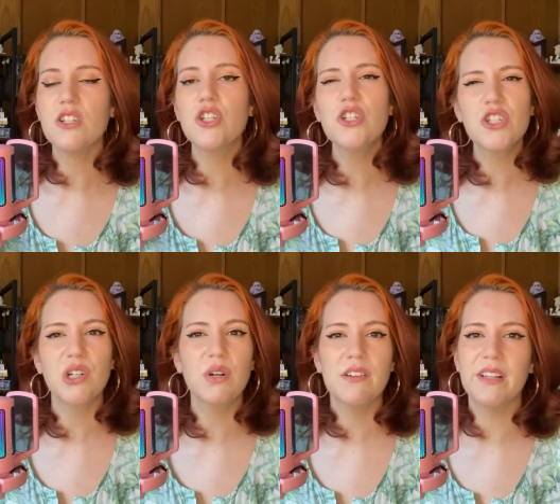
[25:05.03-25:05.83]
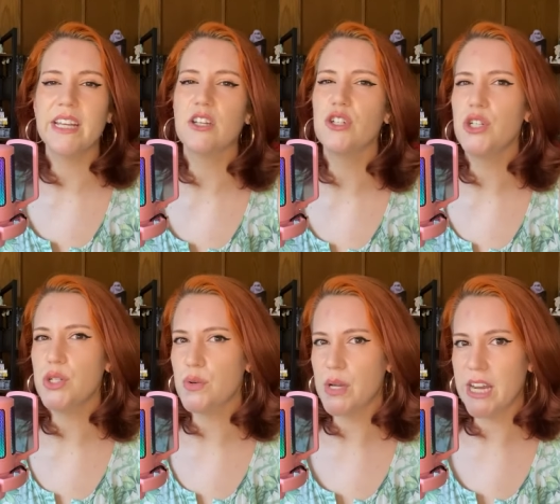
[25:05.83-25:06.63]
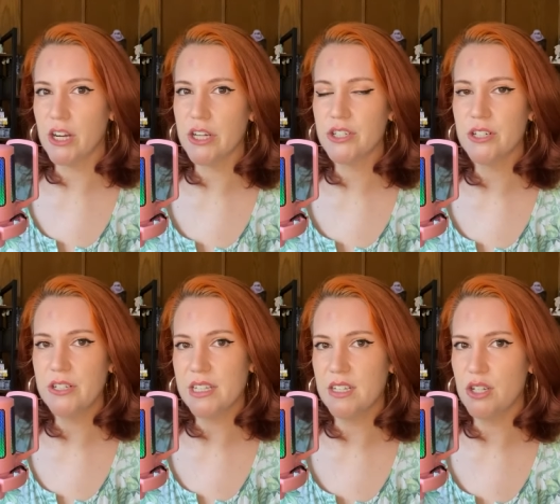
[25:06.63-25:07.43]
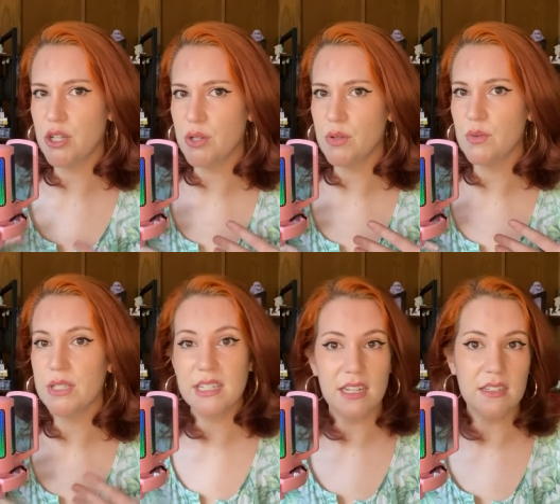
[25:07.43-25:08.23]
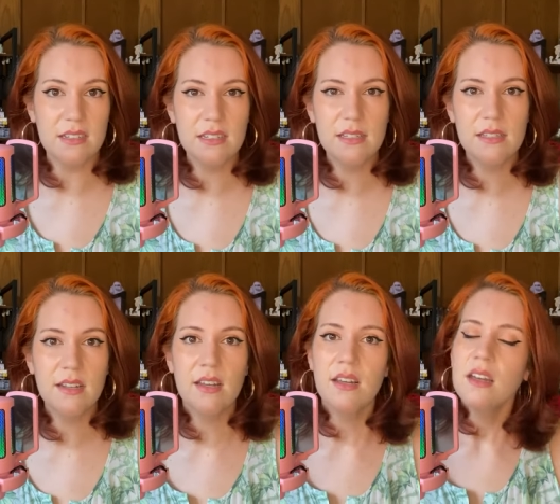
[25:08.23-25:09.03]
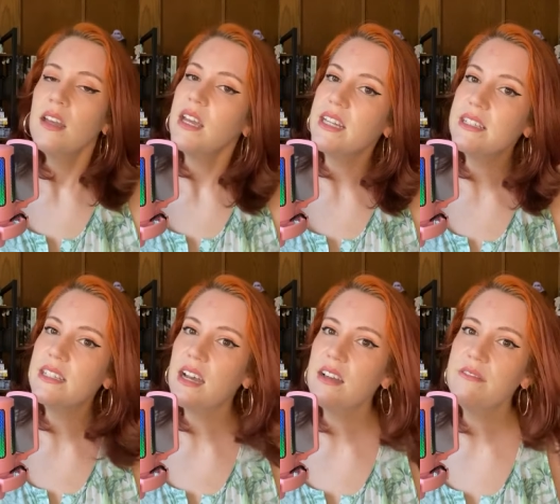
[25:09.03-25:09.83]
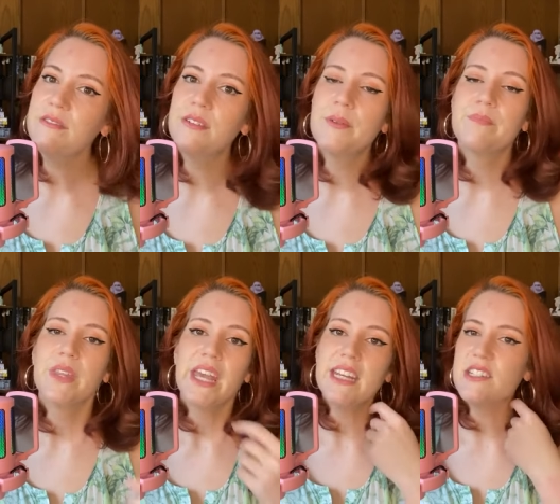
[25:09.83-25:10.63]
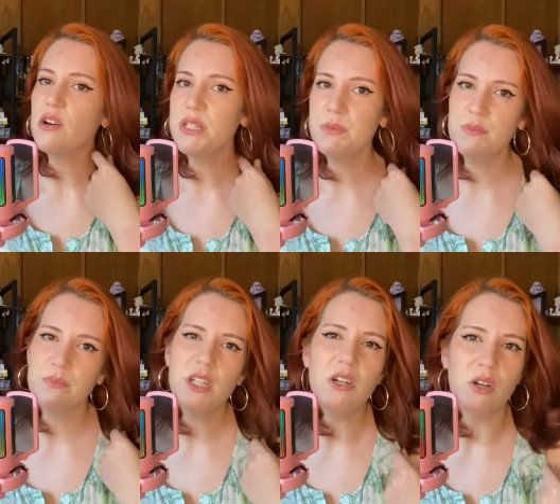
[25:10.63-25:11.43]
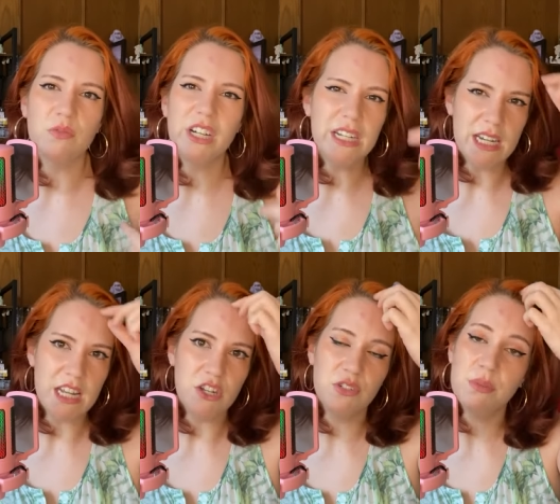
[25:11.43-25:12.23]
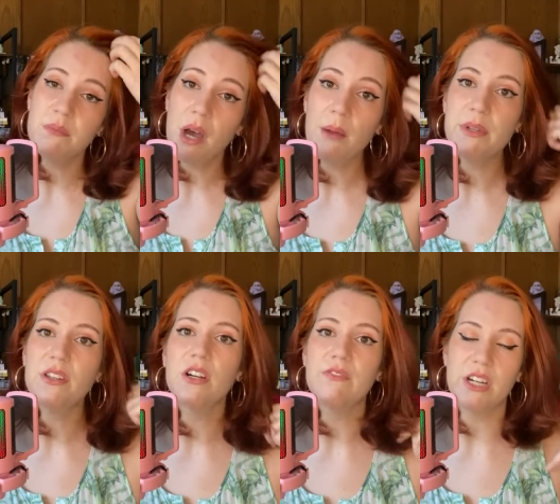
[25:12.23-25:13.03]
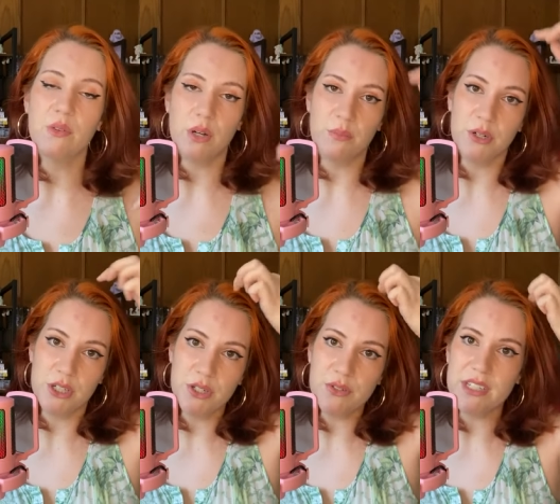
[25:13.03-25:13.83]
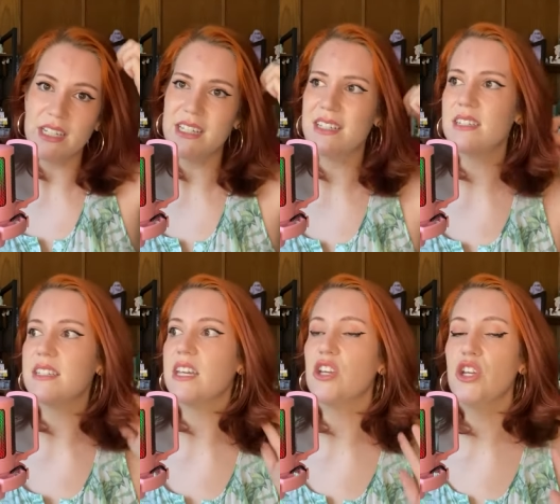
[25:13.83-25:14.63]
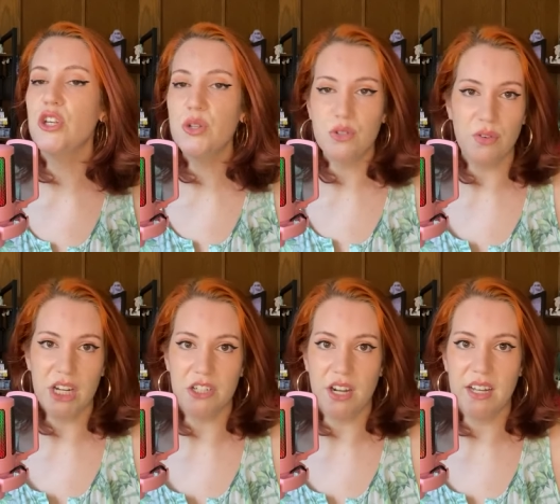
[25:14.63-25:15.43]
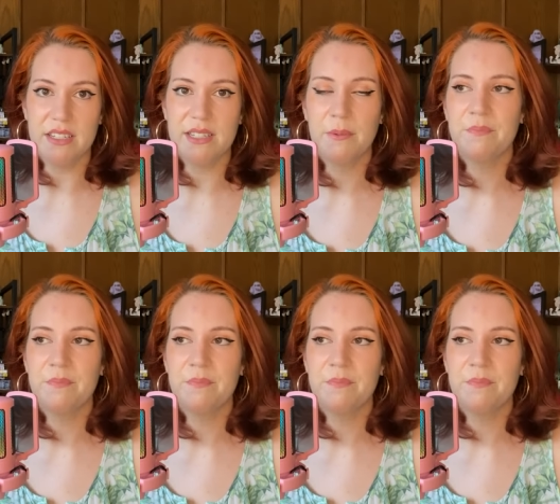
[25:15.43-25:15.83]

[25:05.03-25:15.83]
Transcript: to show off like new characters and new skins and stuff. And it's always been, you know, very niche, but popular and very well produced. Again, this is a huge franchise.